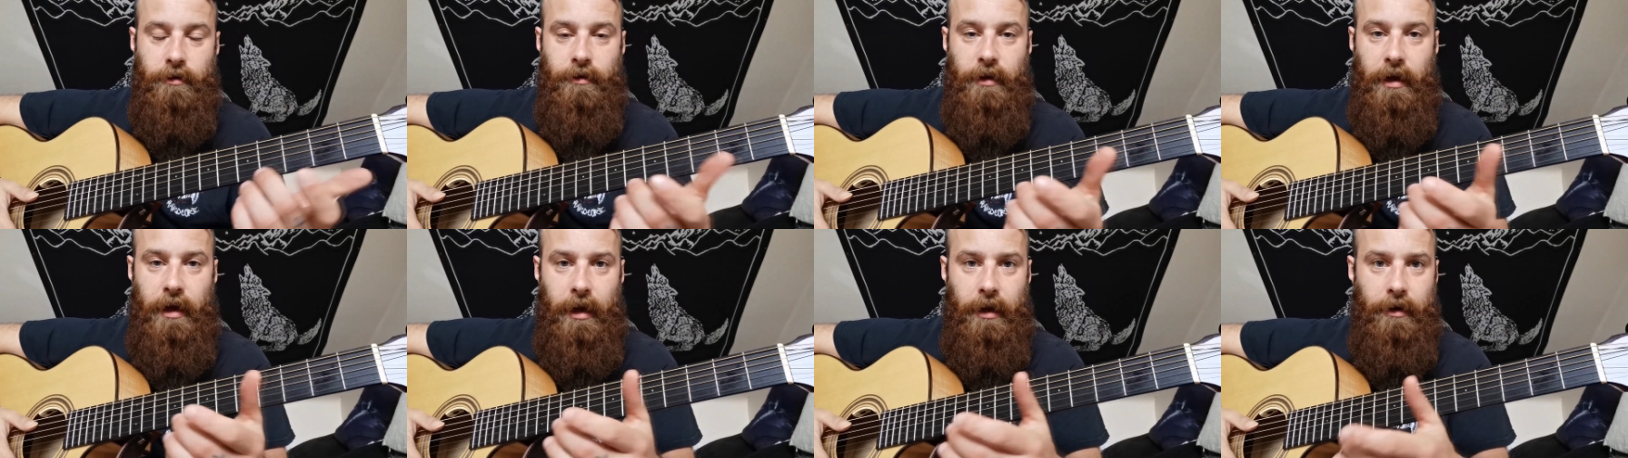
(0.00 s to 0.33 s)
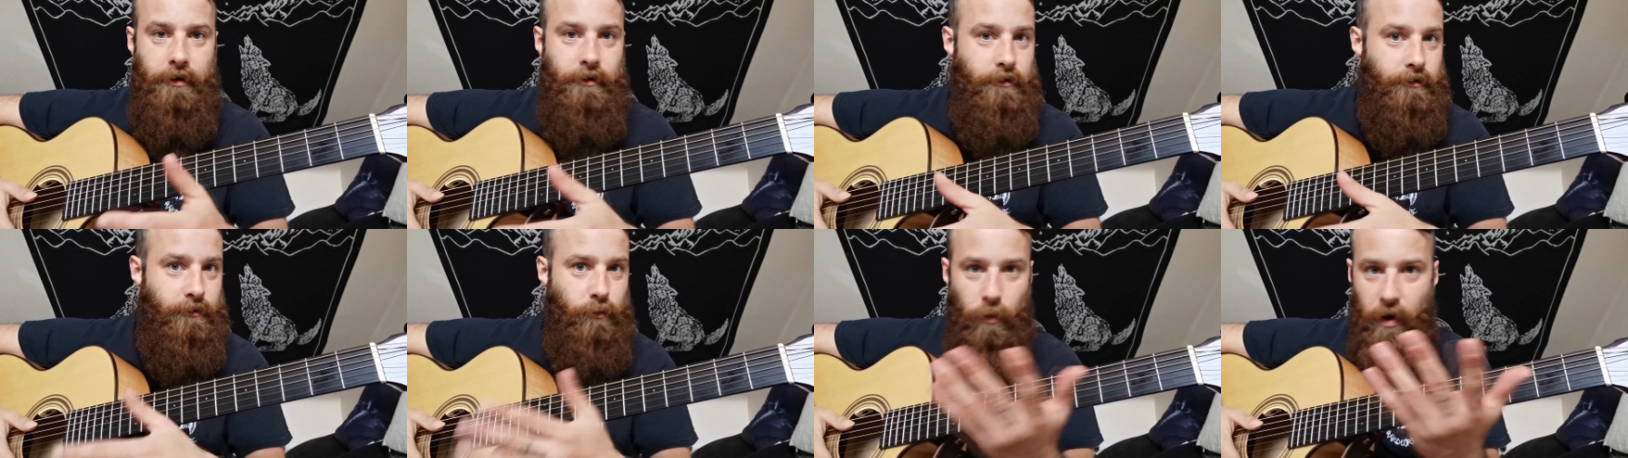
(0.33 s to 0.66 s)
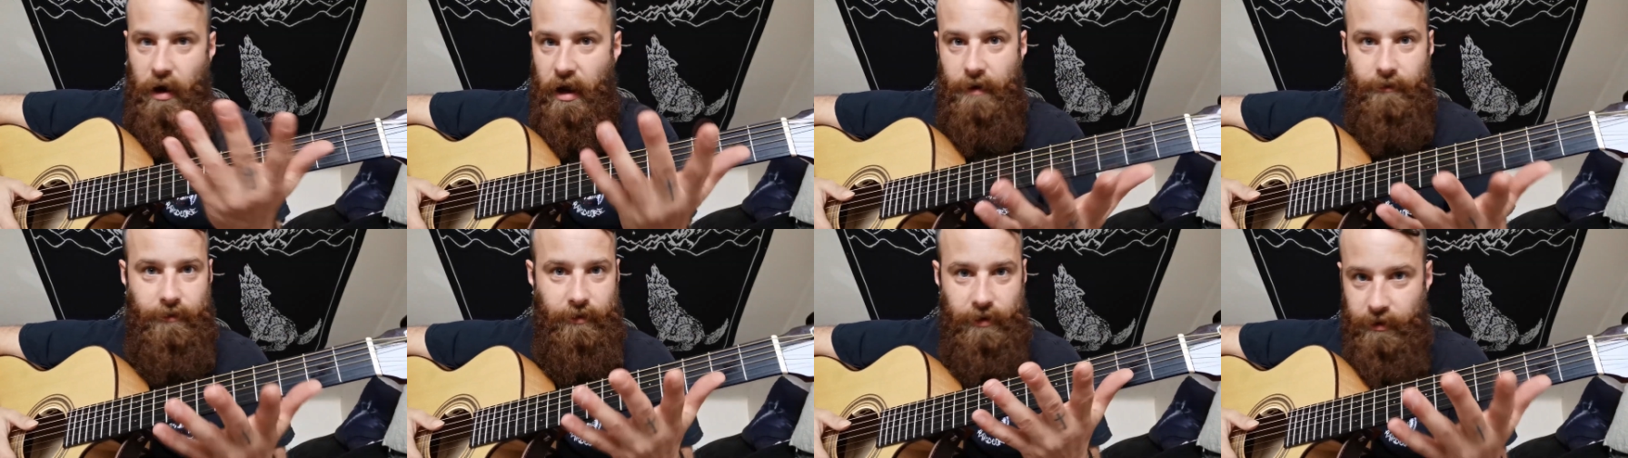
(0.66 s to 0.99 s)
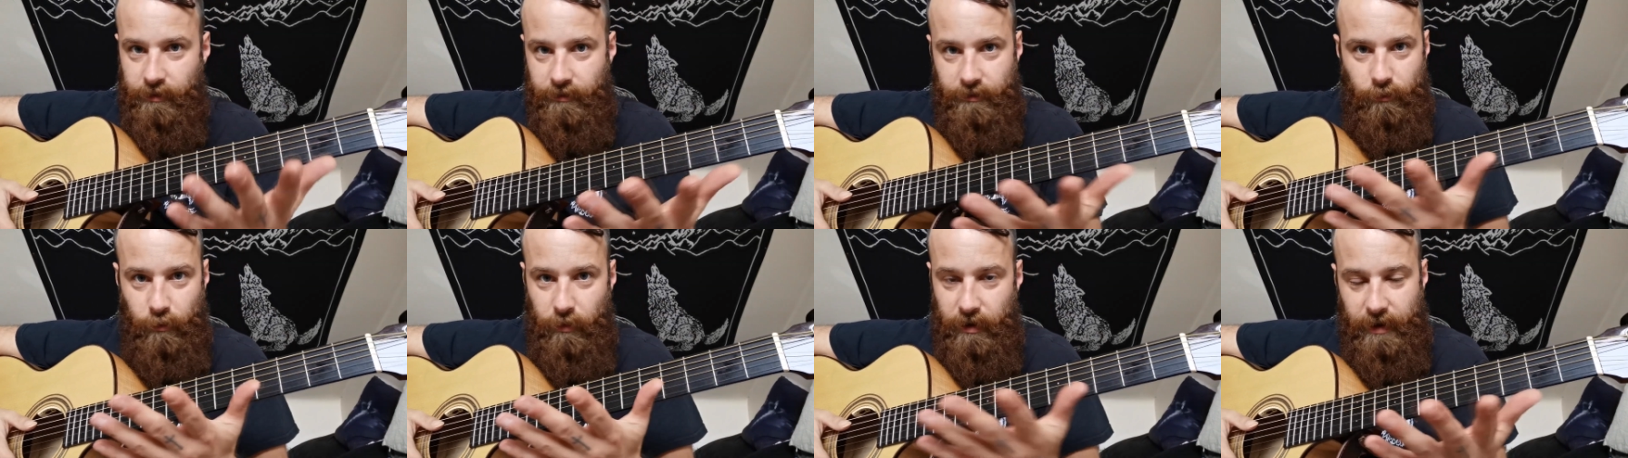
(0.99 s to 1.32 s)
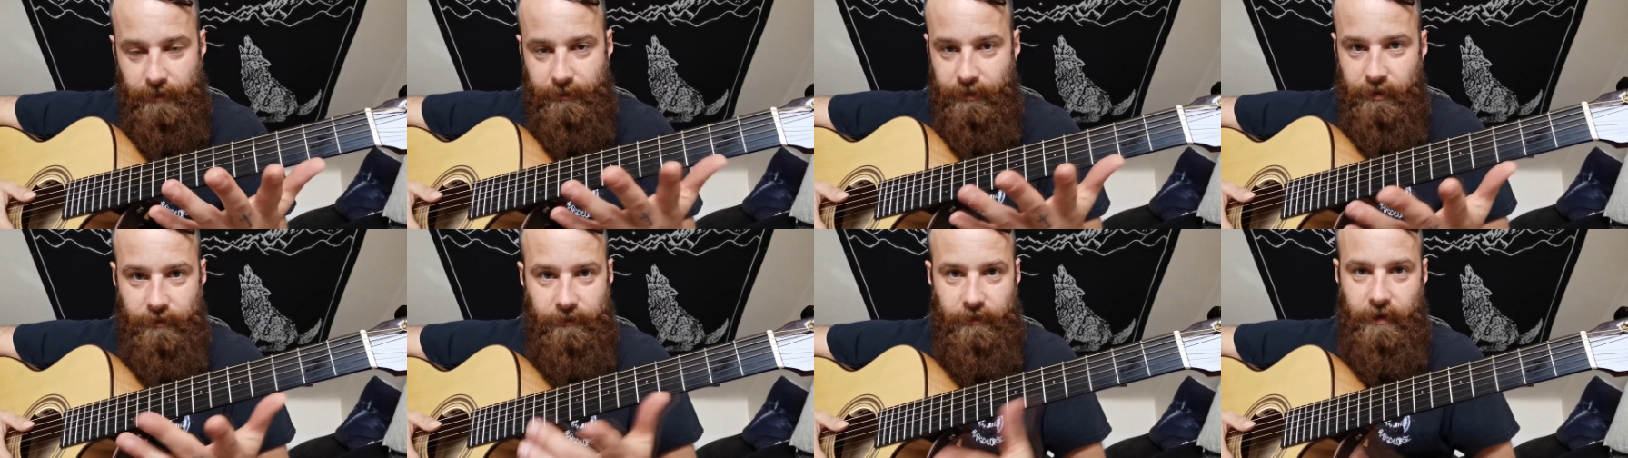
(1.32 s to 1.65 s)
then whatever
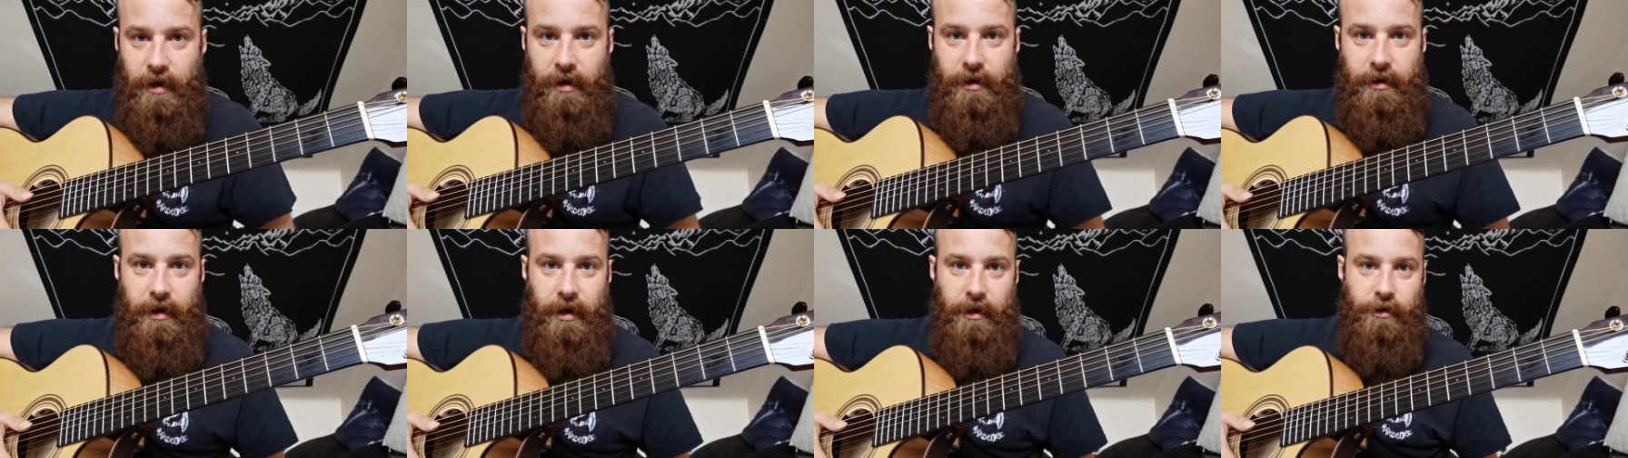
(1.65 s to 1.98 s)
you find